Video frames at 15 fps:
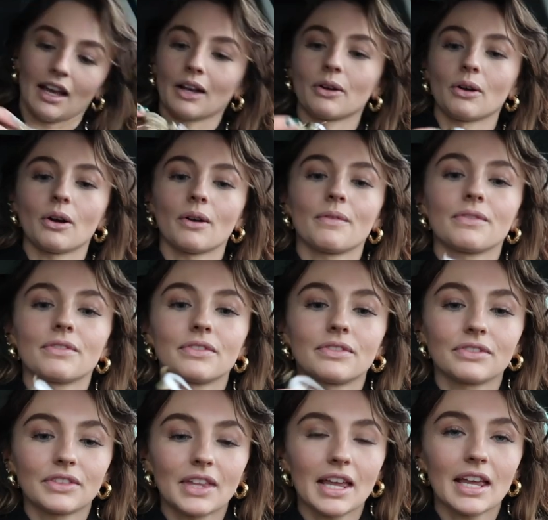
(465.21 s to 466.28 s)
I got
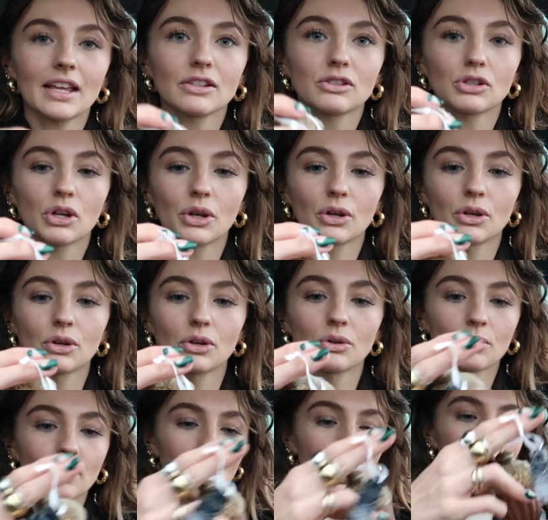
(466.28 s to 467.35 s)
these
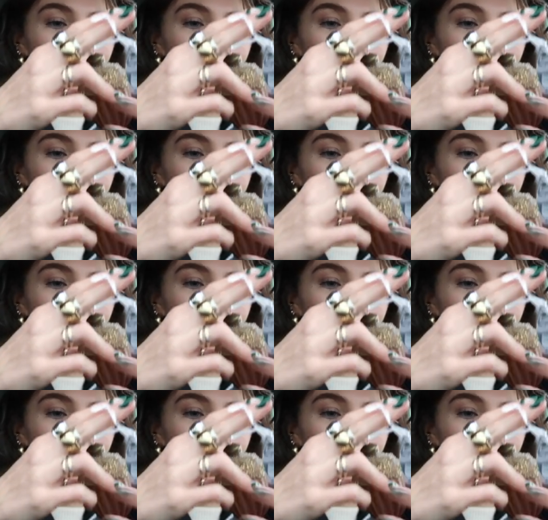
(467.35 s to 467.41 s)
two